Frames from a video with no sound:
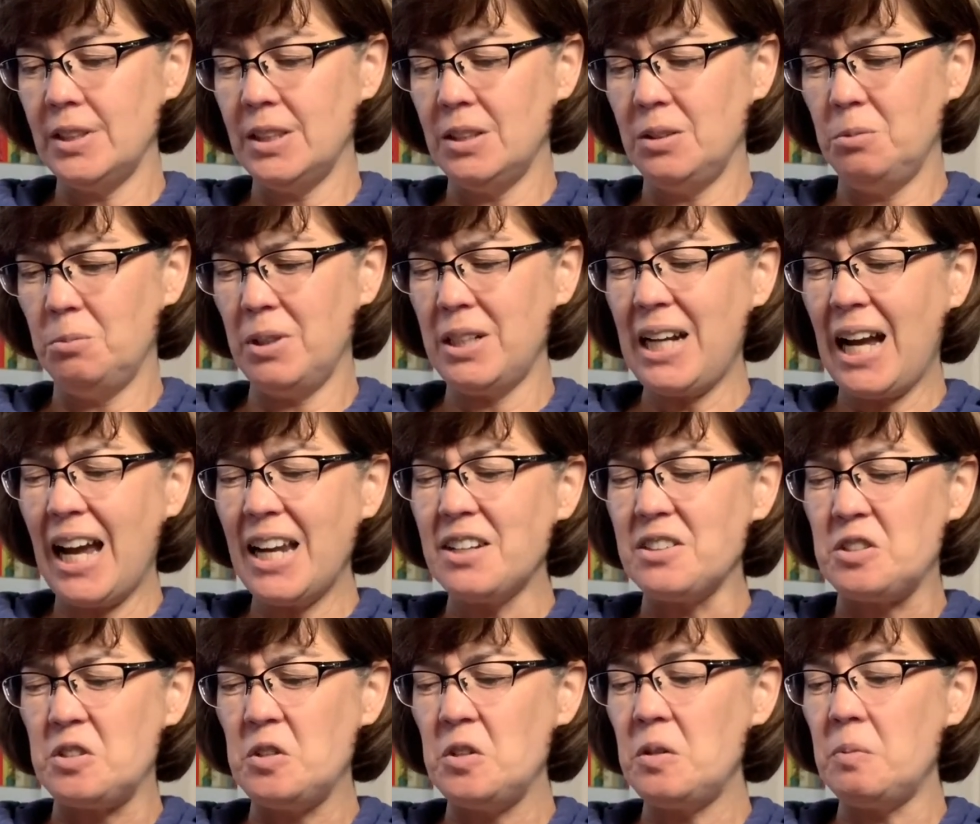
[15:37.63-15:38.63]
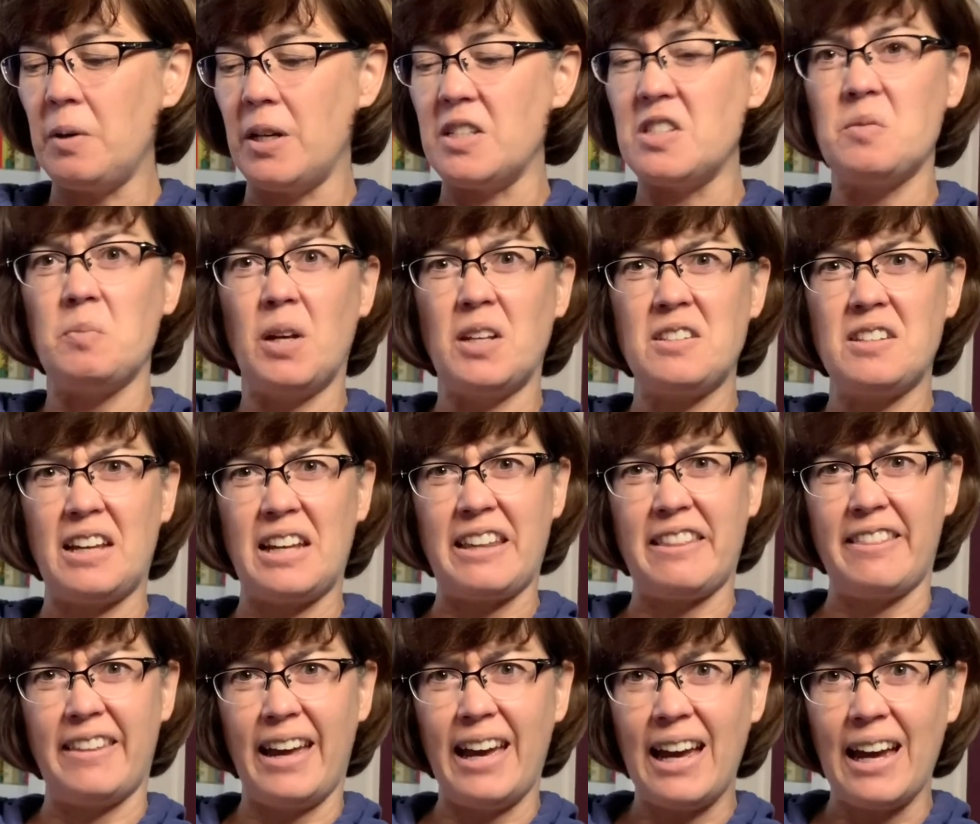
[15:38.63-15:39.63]
What kind of toothpaste smells like
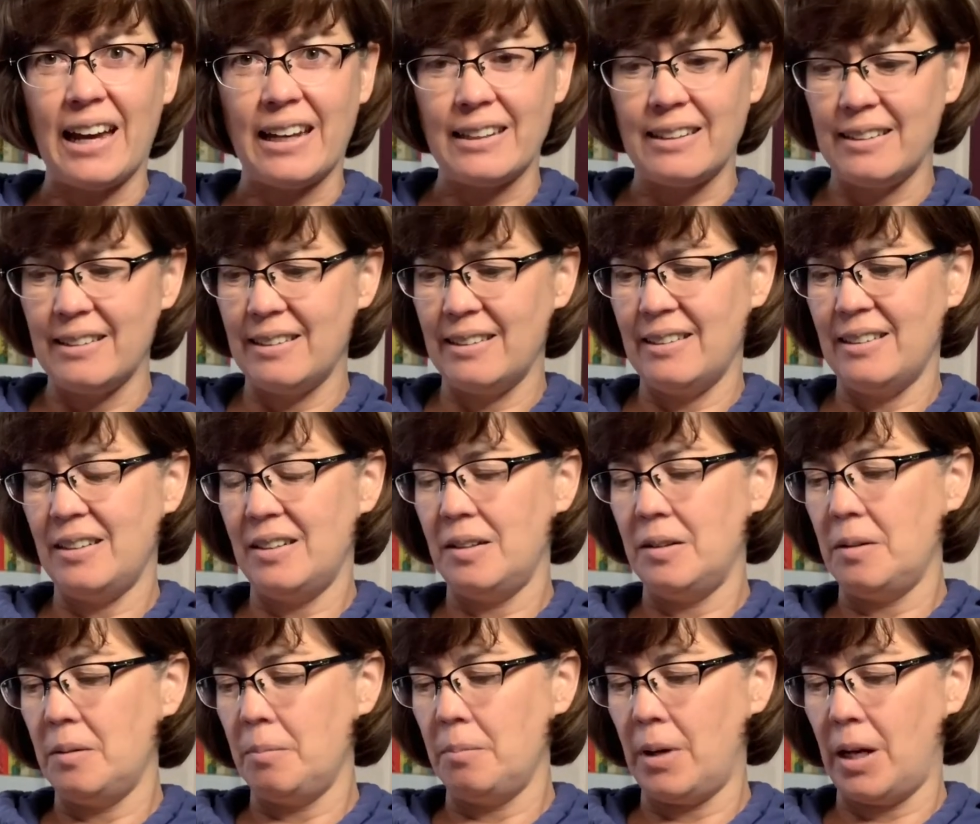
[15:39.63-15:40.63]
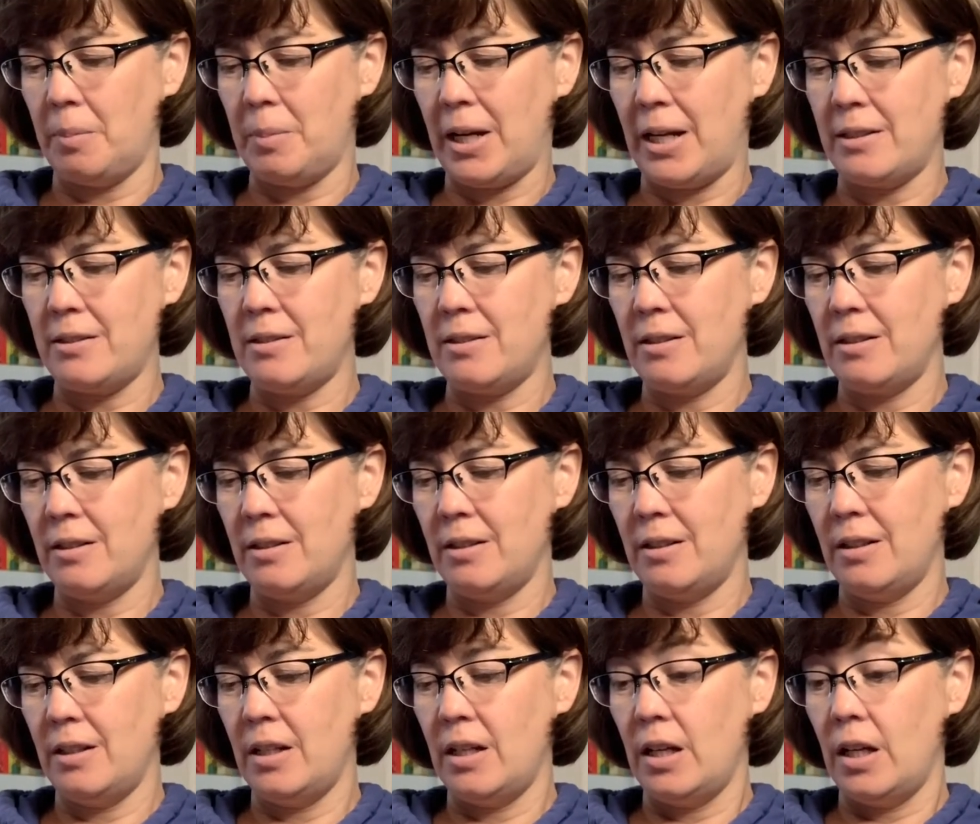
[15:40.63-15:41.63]
that? Mom asked.
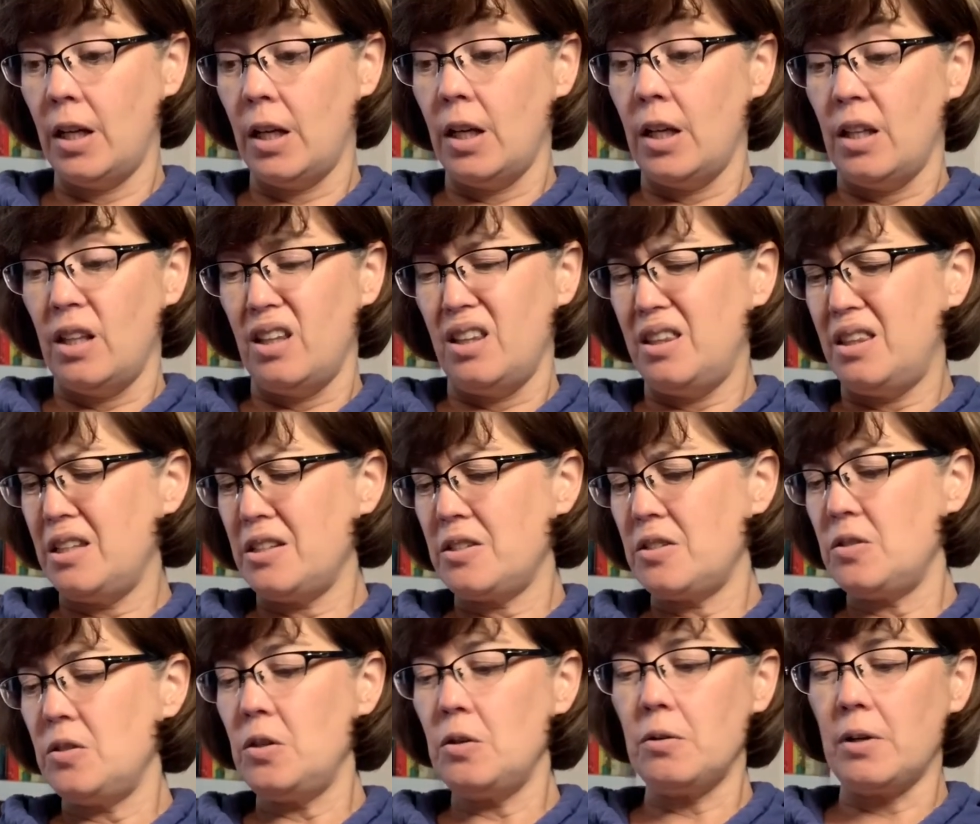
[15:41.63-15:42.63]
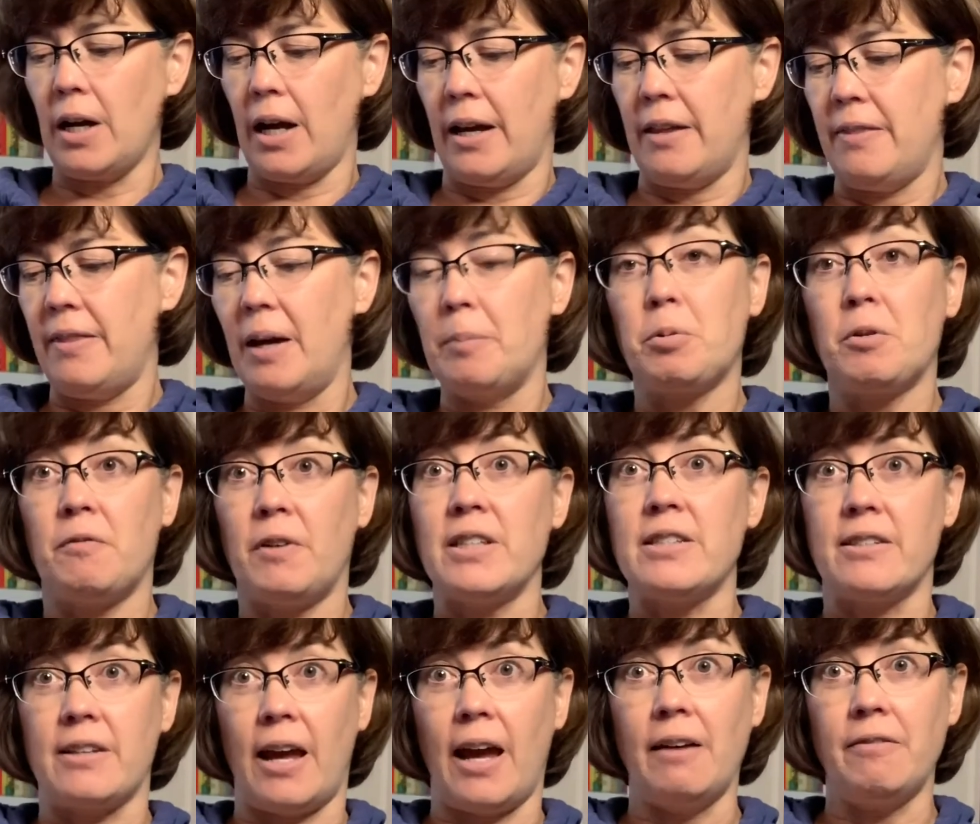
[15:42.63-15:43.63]
This new kind that prevents
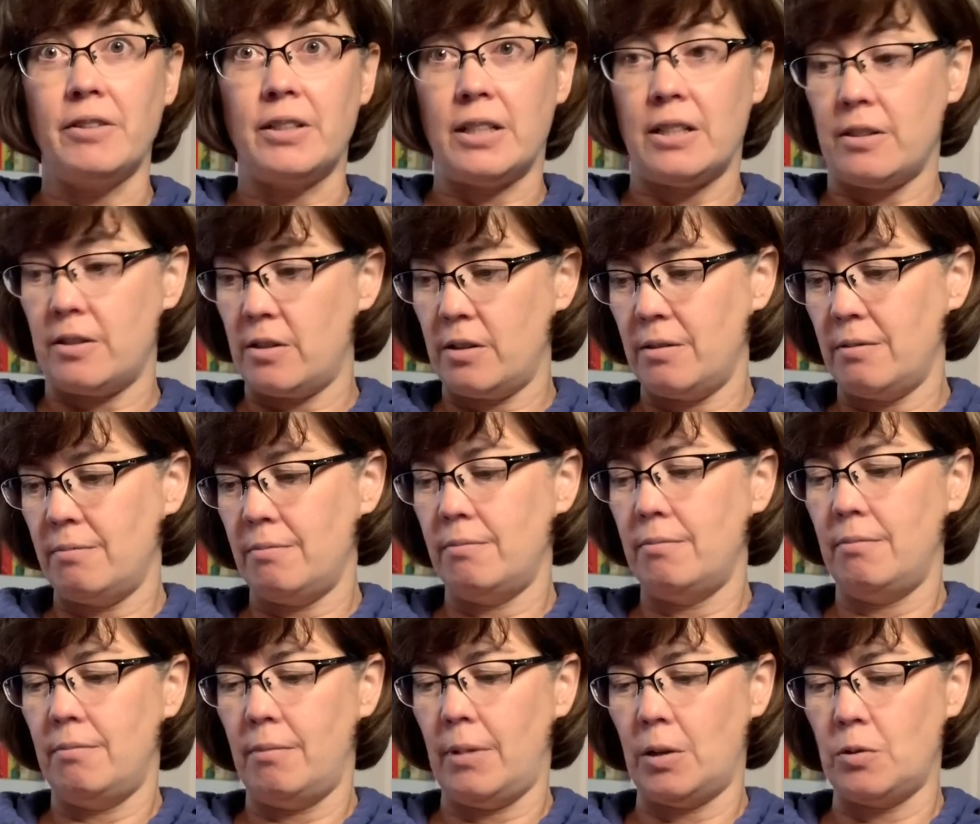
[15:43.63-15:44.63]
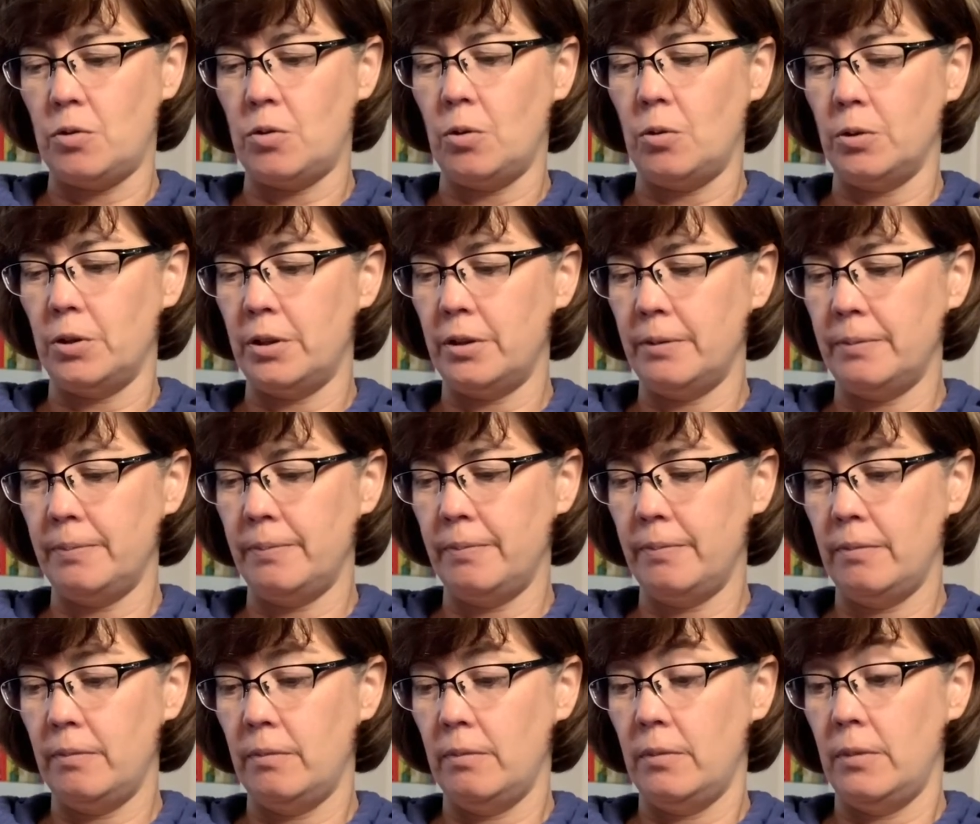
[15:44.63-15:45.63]
cavities, Mouse told her.
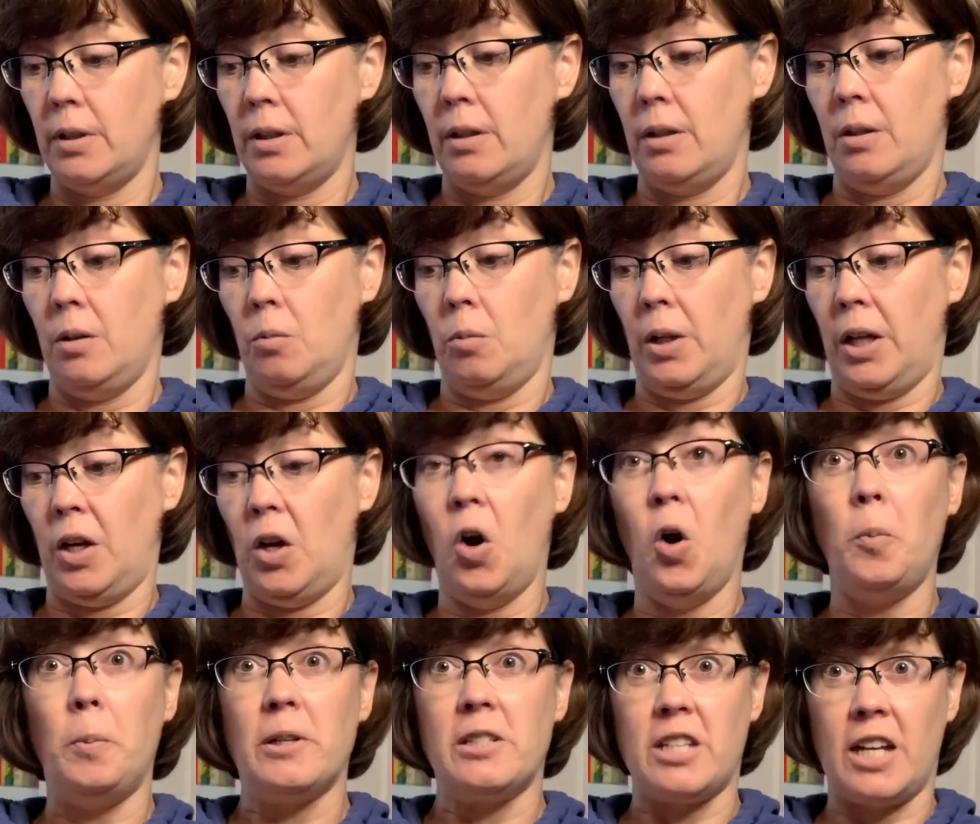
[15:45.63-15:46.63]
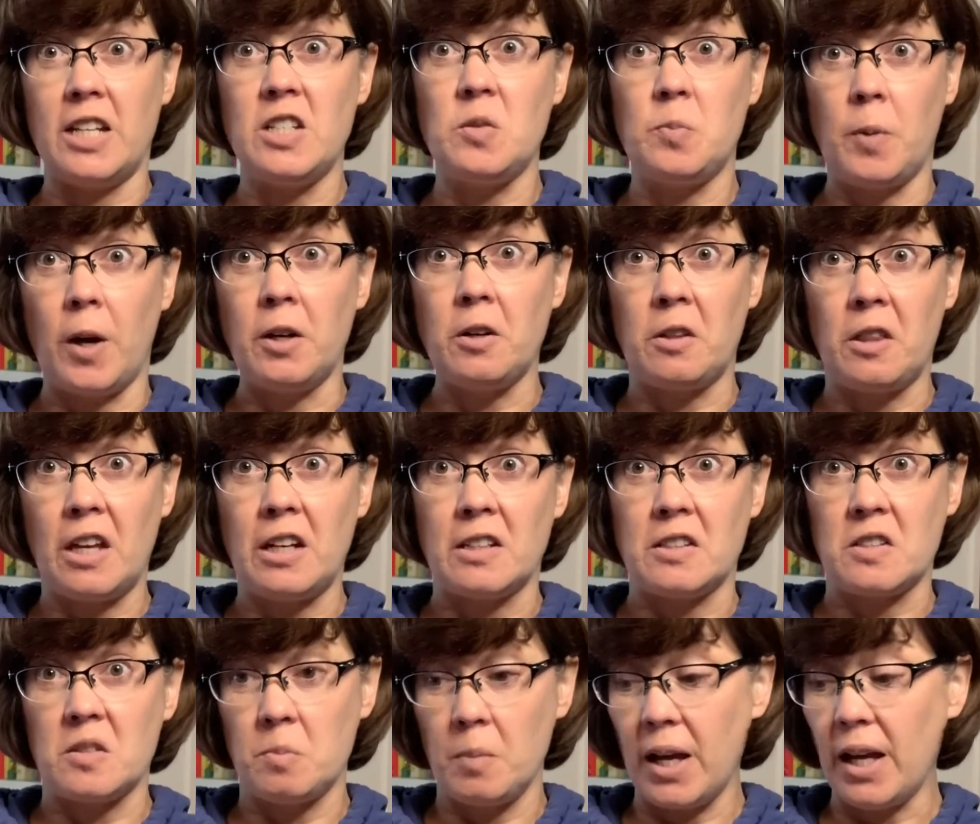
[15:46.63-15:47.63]
Well, I hope it tastes better than it
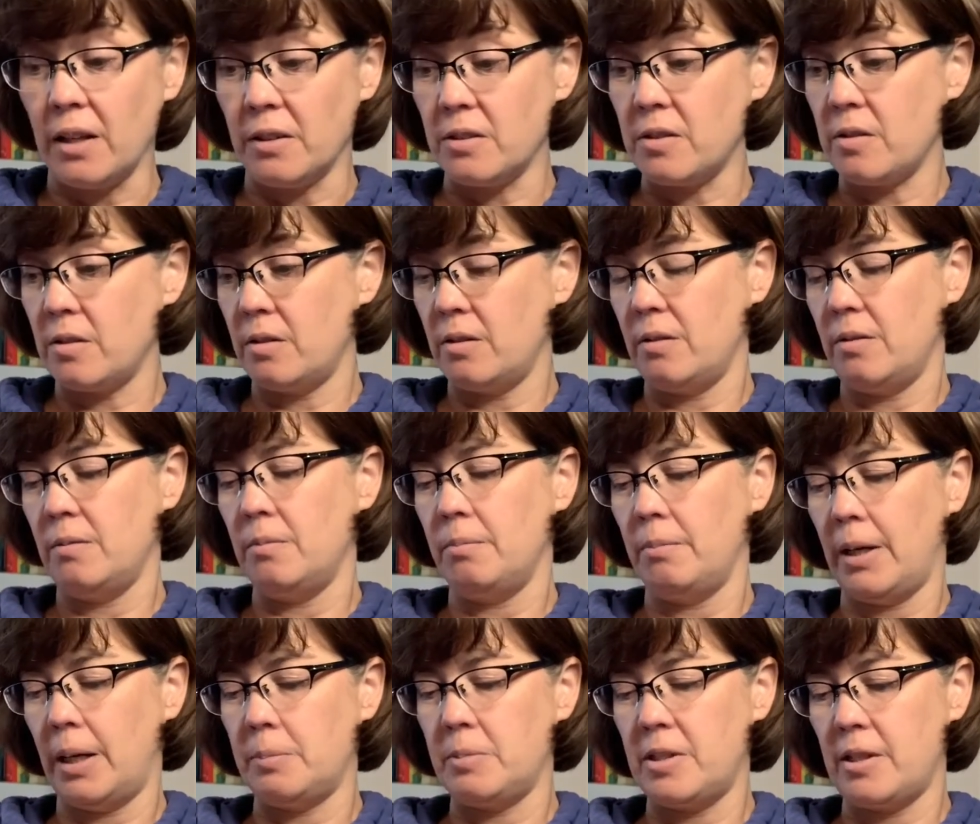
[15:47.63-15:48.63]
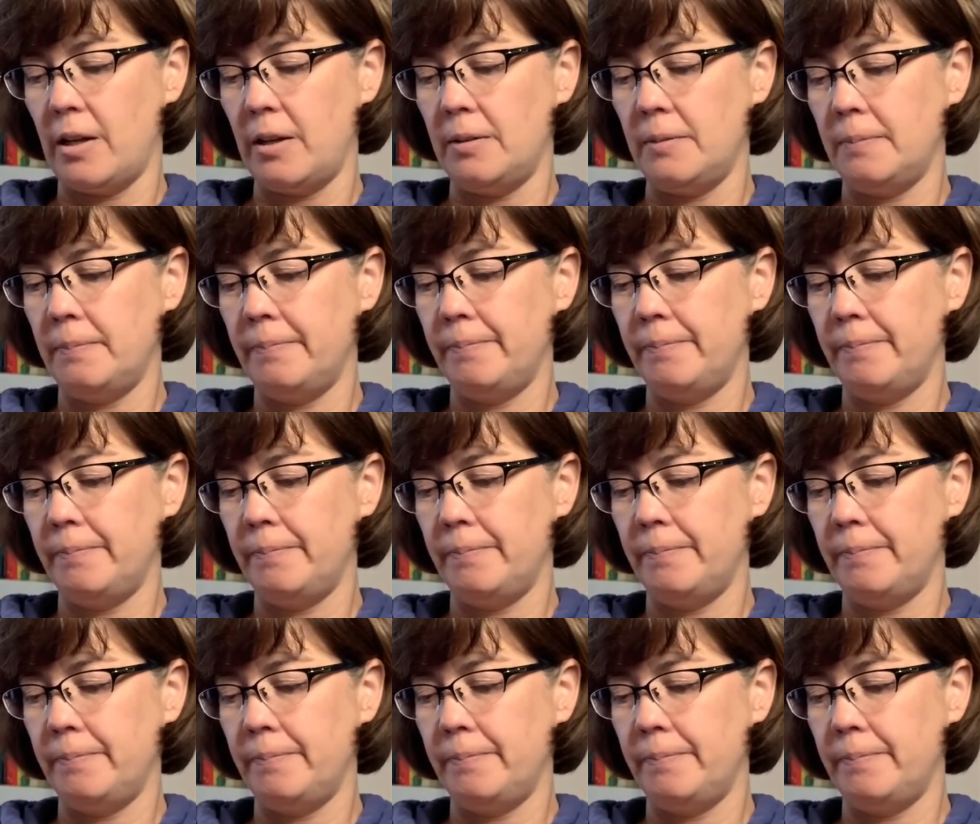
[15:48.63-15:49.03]
smells, Mom said.